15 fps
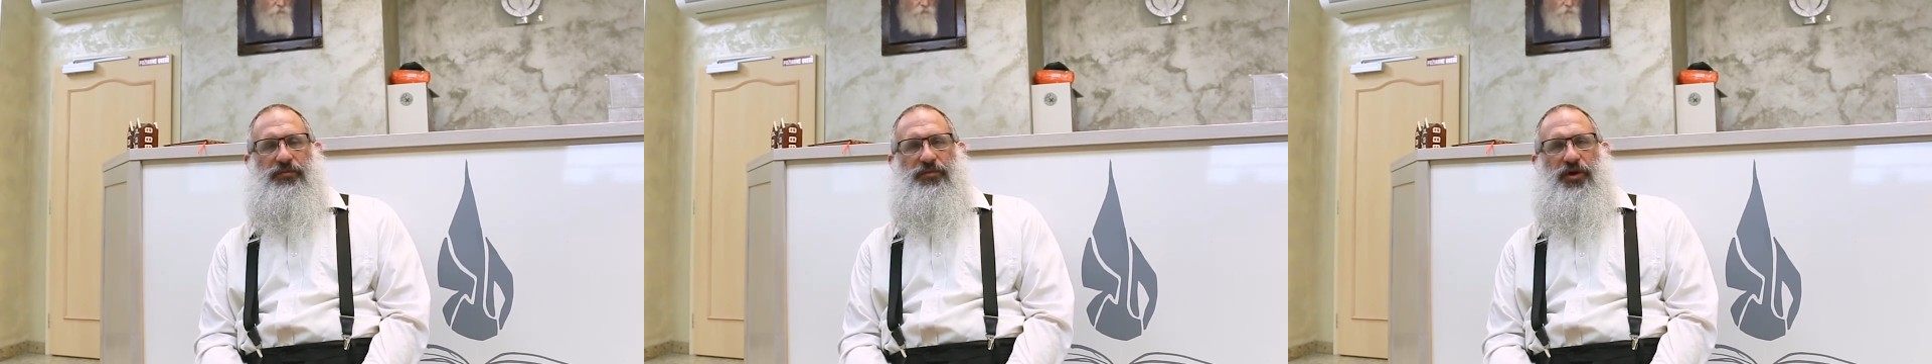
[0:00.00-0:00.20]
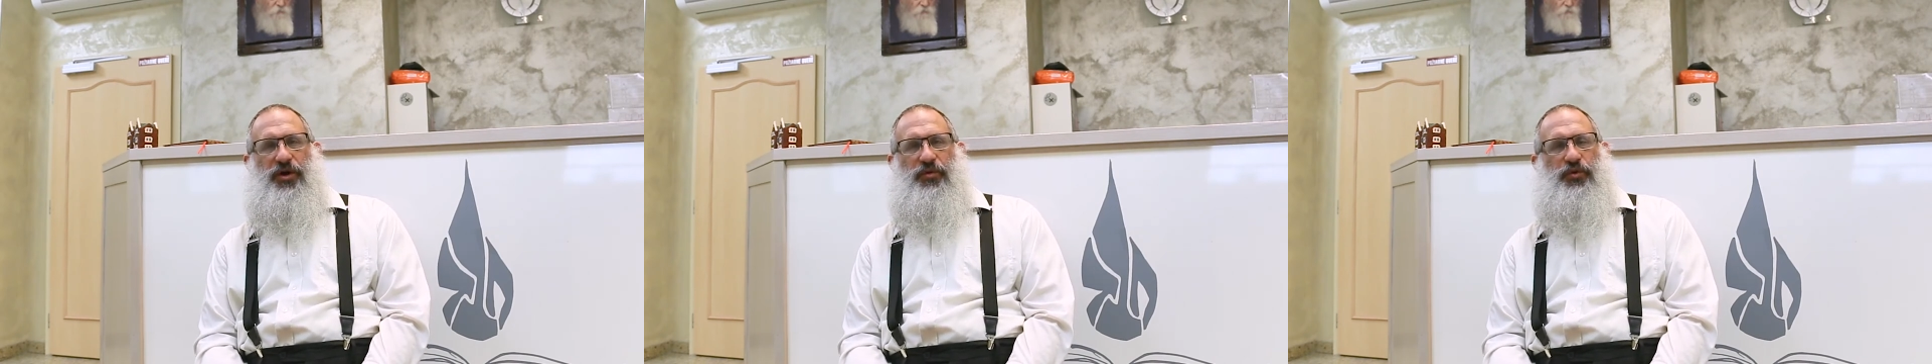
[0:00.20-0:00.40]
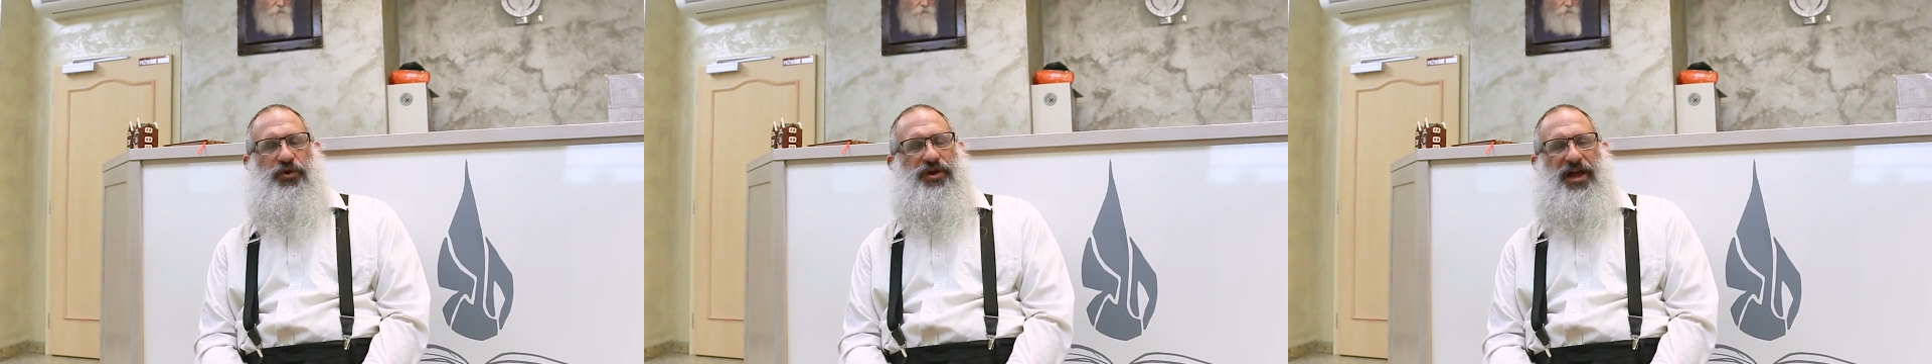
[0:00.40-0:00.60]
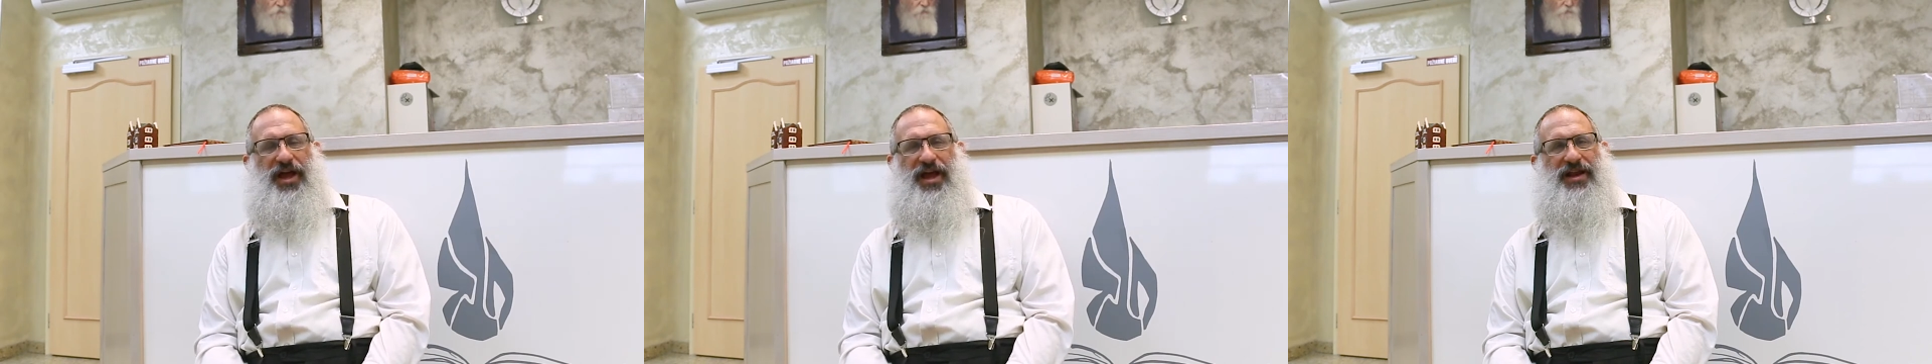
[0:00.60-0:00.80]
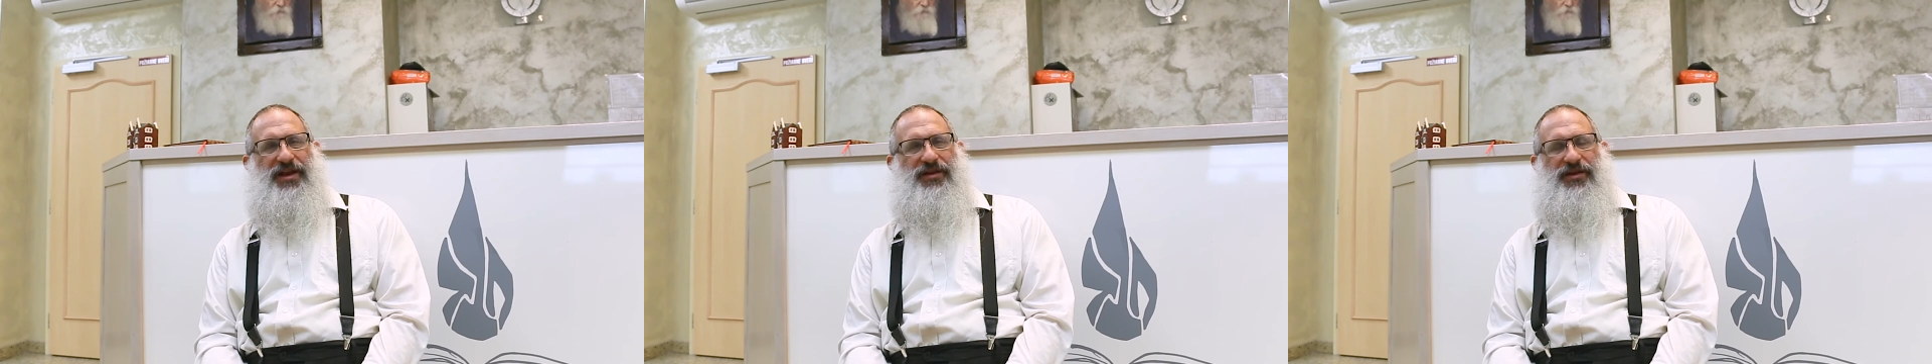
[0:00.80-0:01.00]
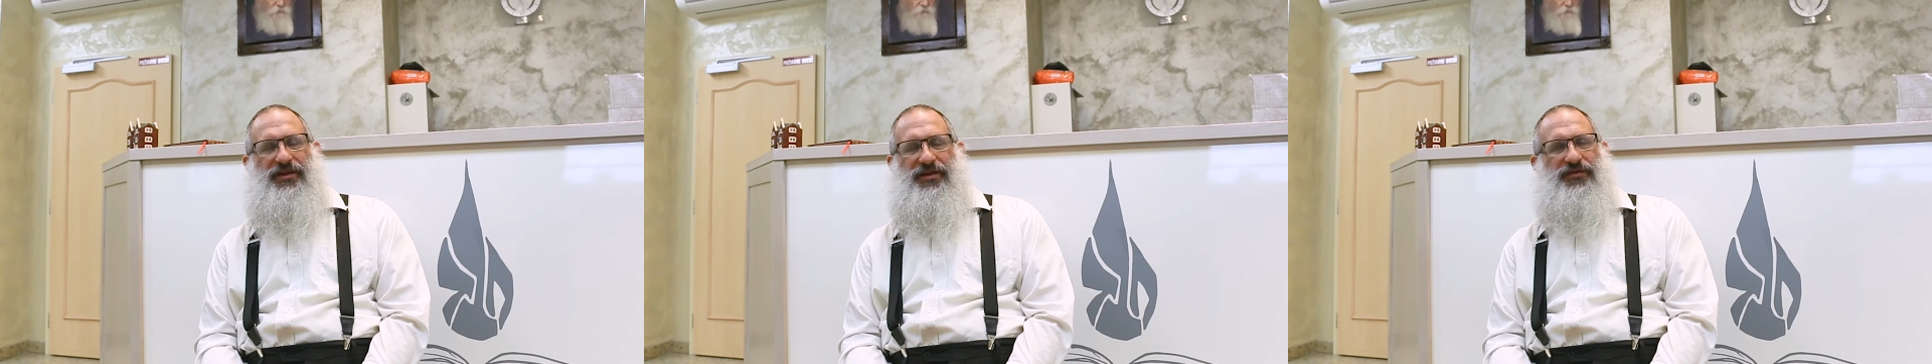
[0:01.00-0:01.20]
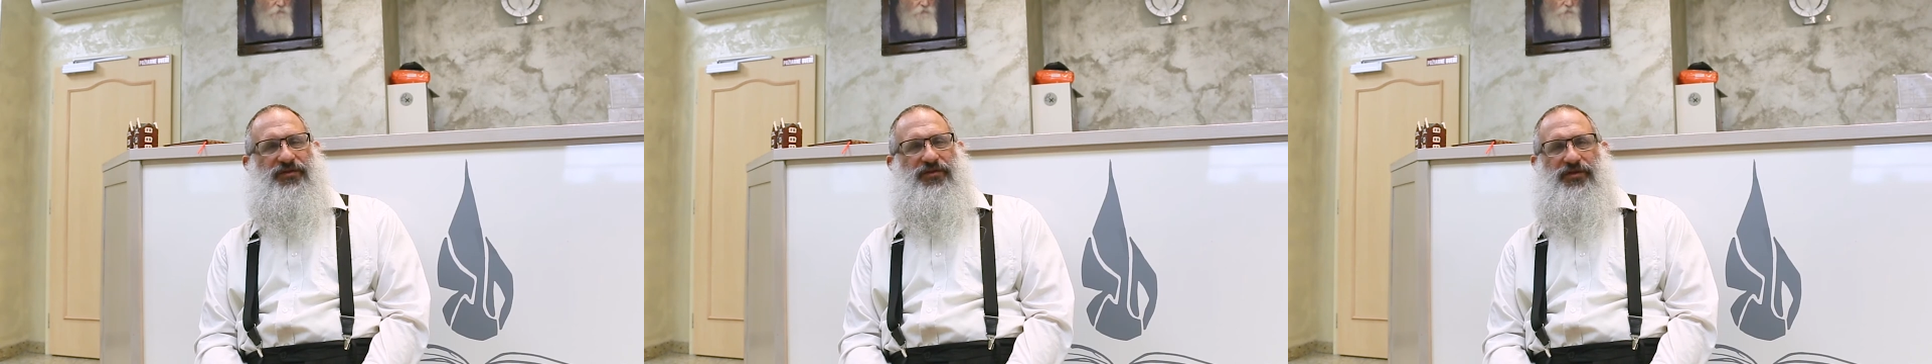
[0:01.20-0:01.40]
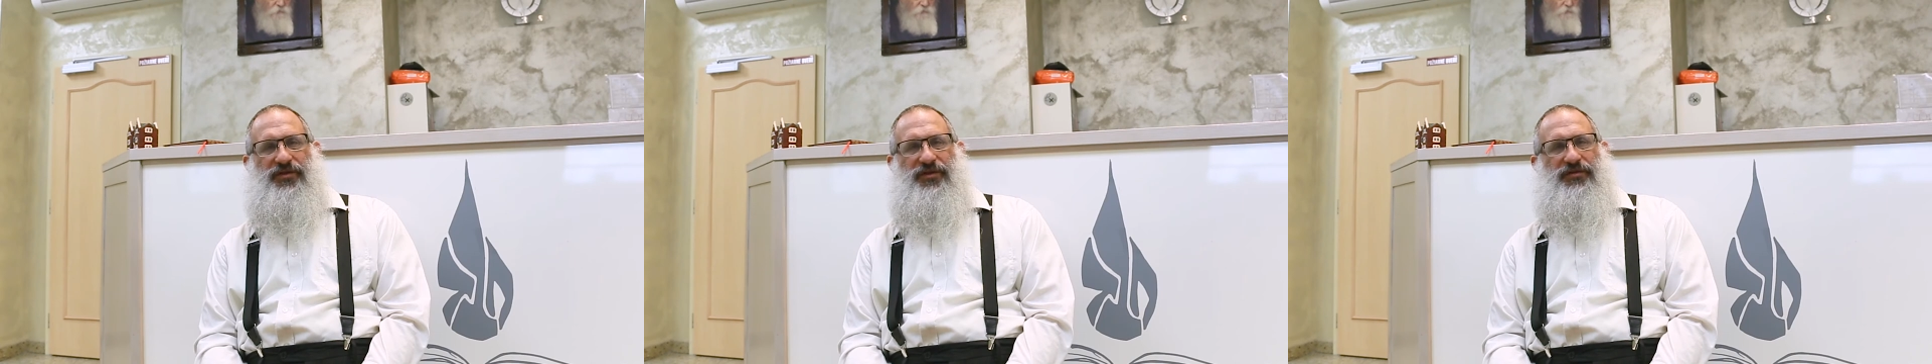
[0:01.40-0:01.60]
But we're not
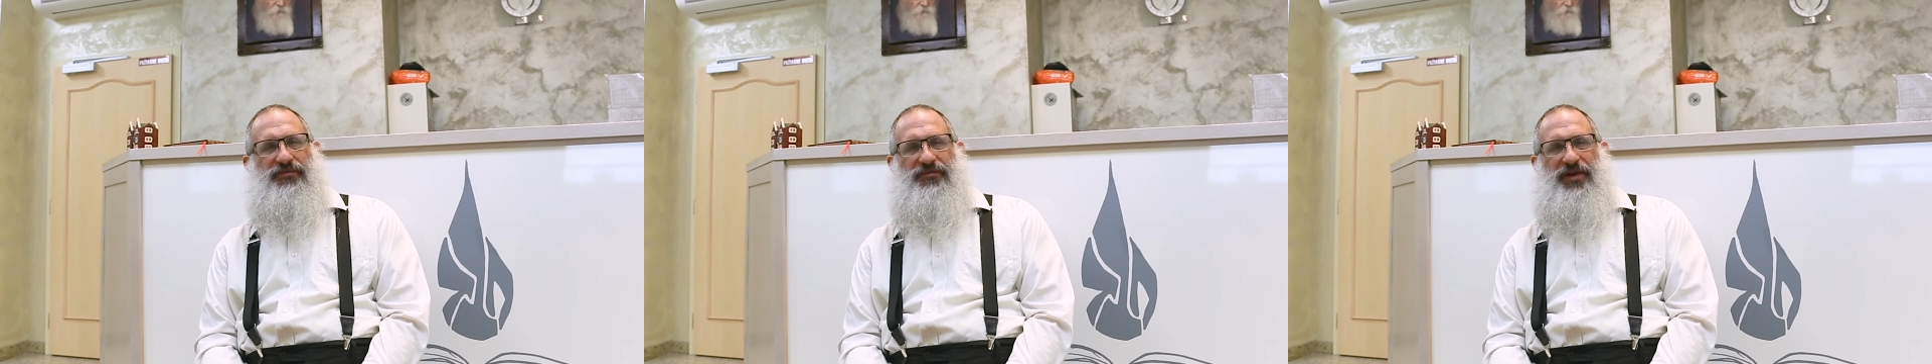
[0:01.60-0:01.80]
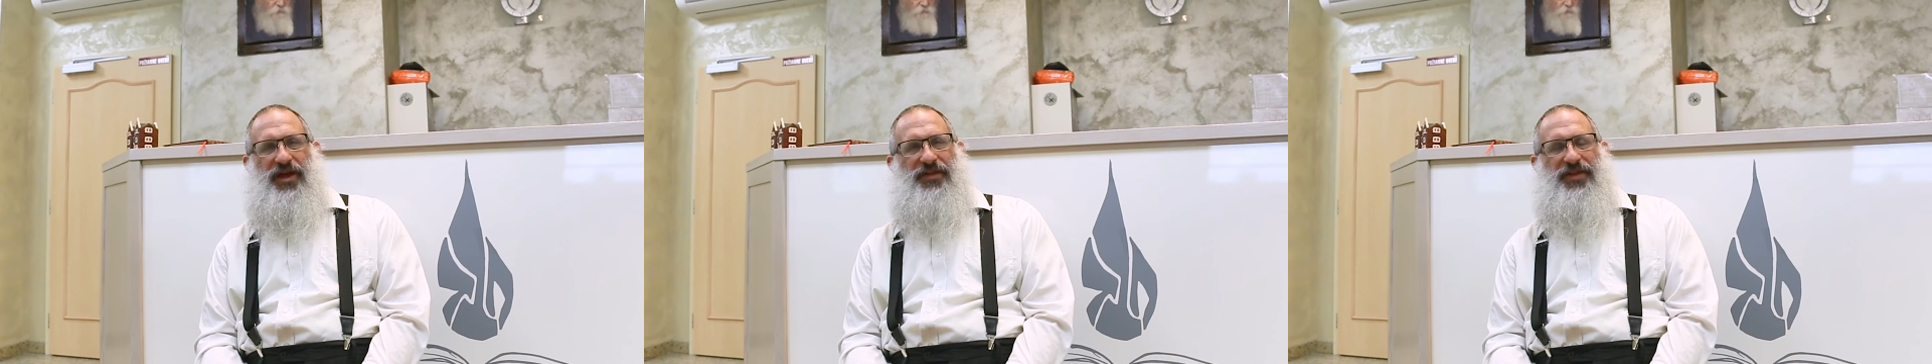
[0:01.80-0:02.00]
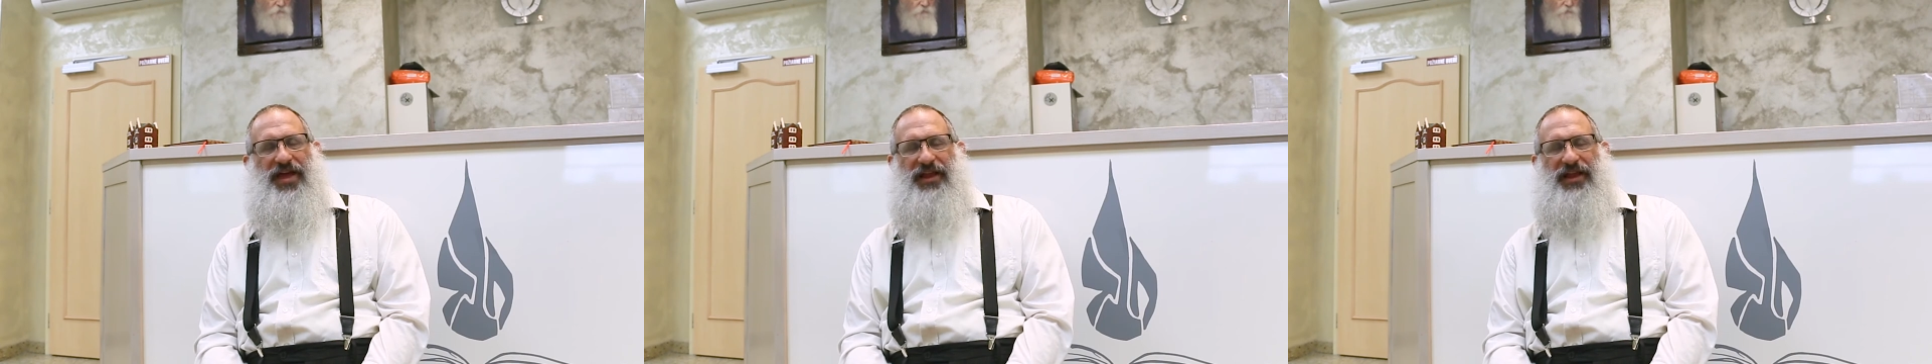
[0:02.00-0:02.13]
at